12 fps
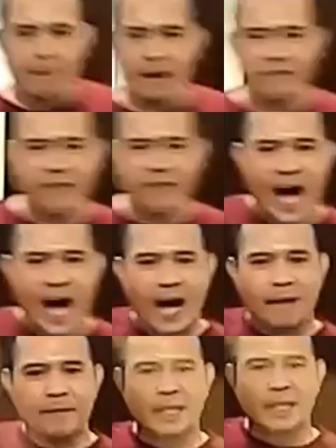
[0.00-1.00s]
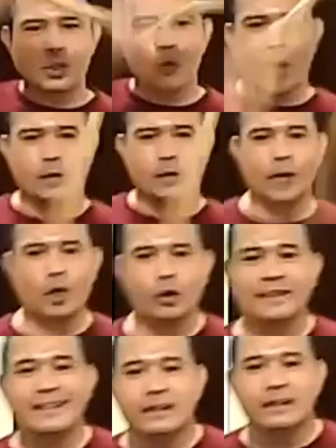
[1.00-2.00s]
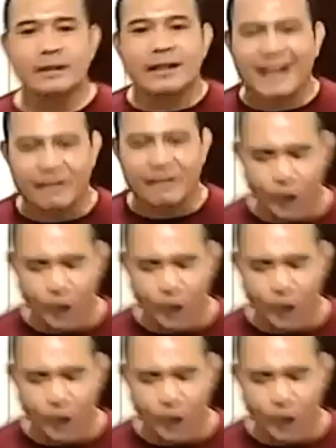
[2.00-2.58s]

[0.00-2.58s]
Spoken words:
5 is what we call reverse